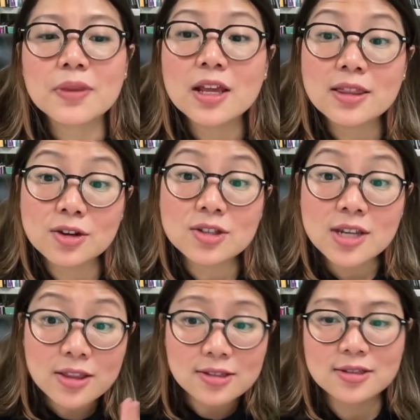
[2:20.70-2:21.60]
There's
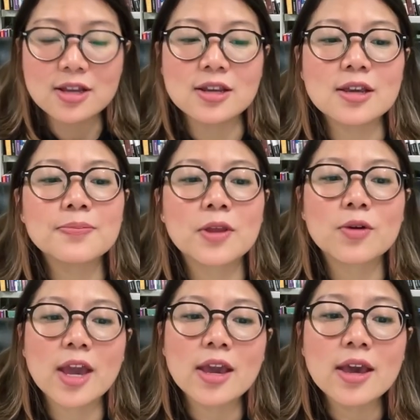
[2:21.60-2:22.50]
another study,
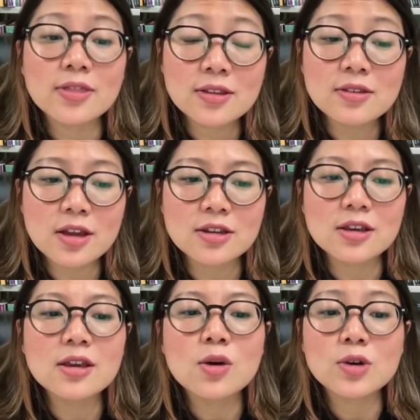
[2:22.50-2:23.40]
okay, and this
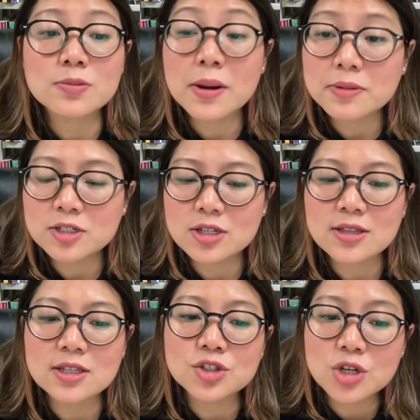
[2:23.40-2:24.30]
study was published in
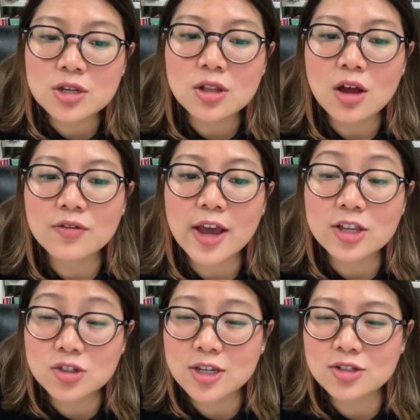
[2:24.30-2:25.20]
the Journal of
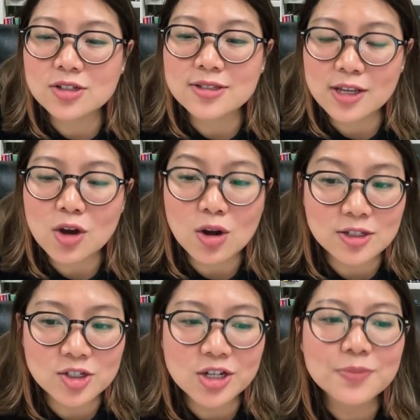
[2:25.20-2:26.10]
Educational
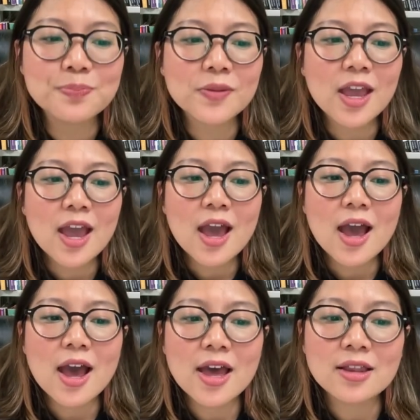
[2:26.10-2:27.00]
Psychology.
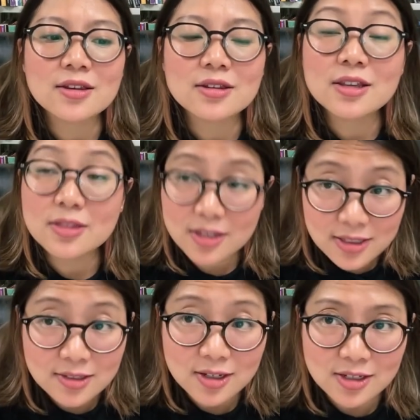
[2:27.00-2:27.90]
And in this
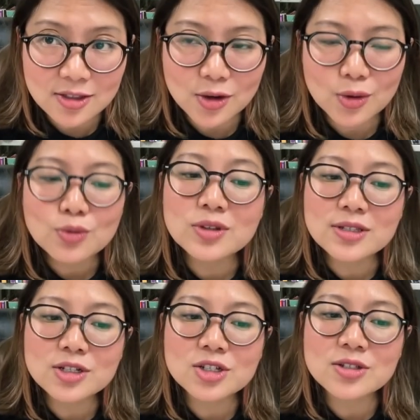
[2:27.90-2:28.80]
study, though,
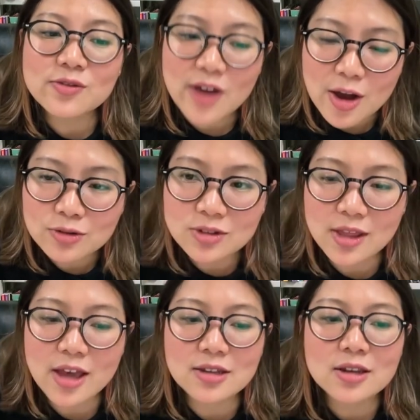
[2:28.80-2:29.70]
researchers found
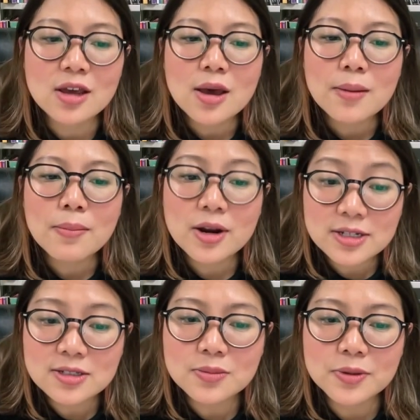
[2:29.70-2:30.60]
that
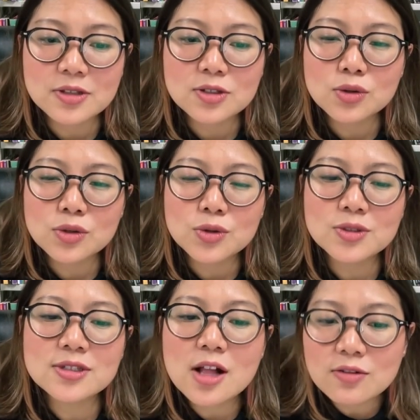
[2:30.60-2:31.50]
participants who used
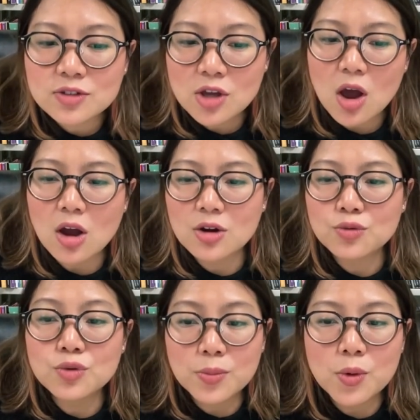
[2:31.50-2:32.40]
self-talk
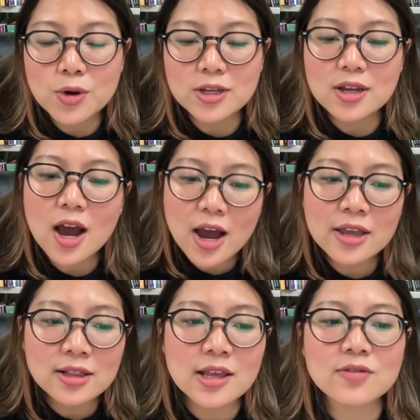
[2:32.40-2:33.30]
reported
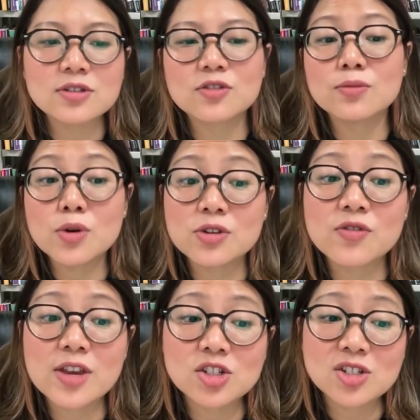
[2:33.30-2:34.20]
higher levels of
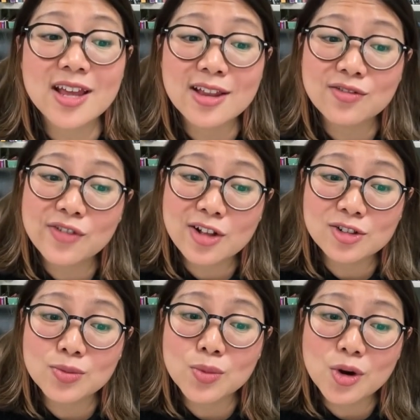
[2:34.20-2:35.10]
motivation and
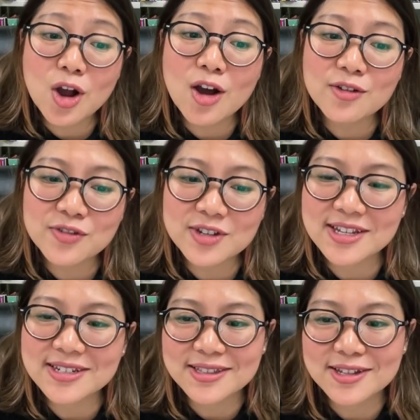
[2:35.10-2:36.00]
felt more
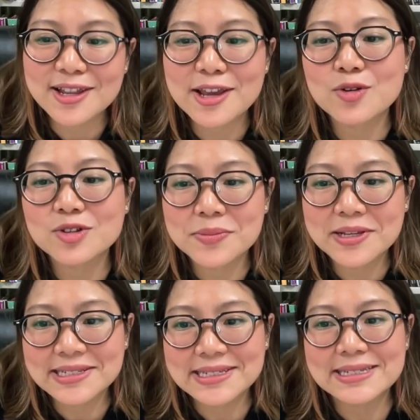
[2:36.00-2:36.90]
confident in their language
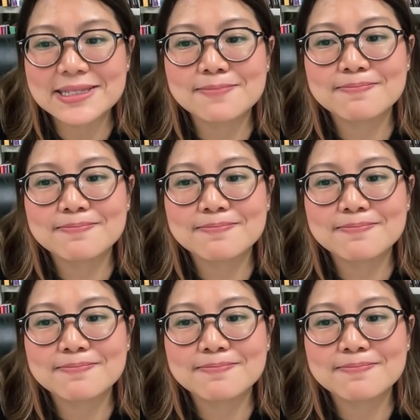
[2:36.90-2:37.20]
abilities.